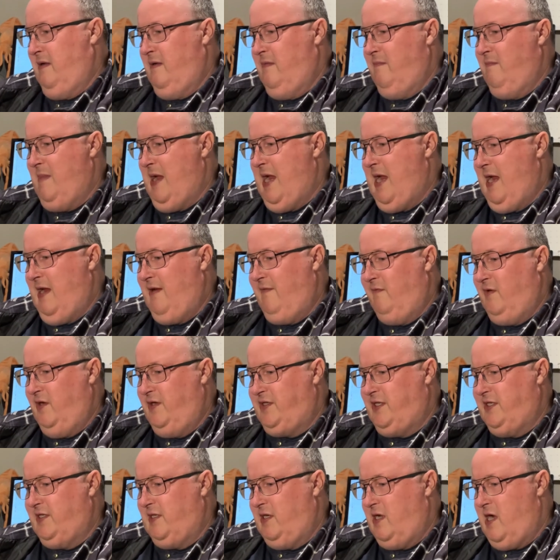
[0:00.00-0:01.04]
Man
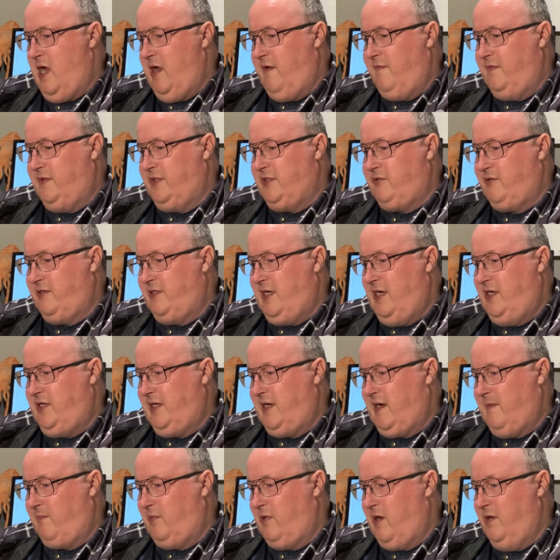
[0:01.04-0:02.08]
versus Life,
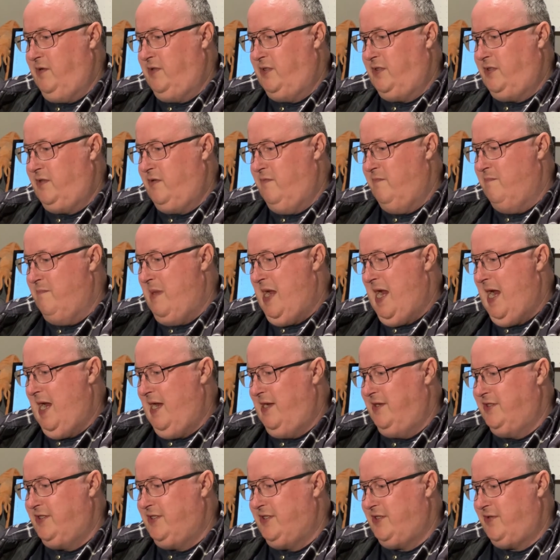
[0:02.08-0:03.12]
Strategic Approach to
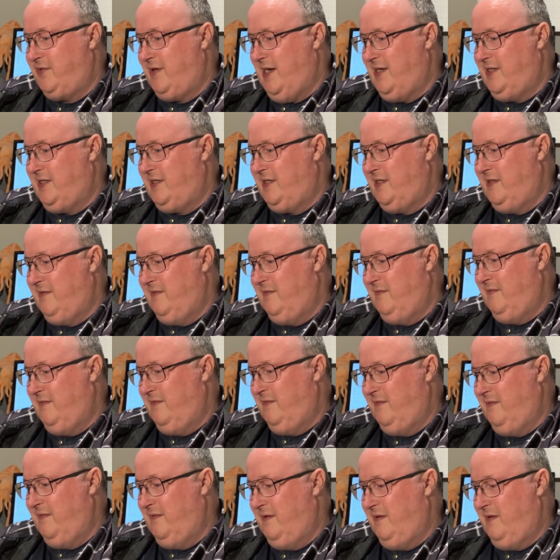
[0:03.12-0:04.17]
Man Stress.
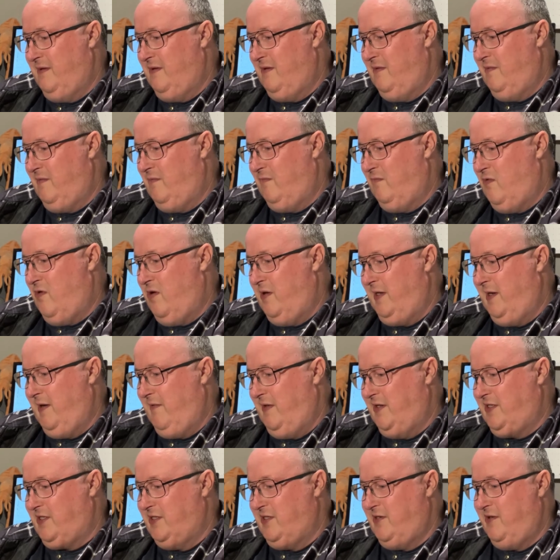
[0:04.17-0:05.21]
Warning,
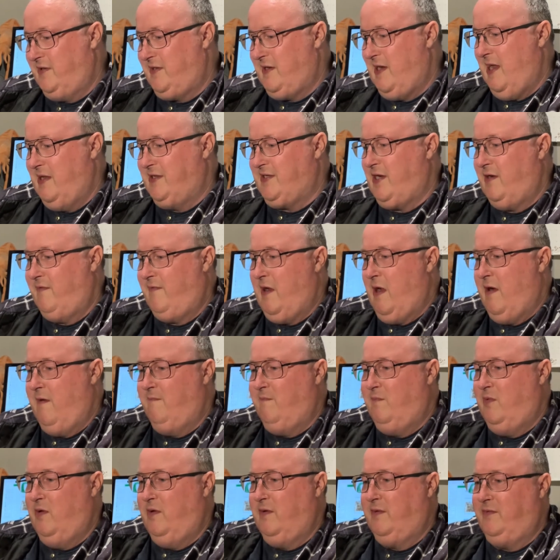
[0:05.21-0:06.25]
this is not a
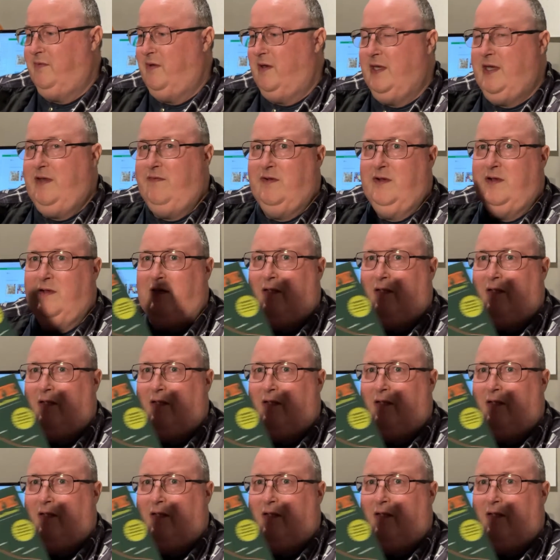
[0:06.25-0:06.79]
self-help book, not even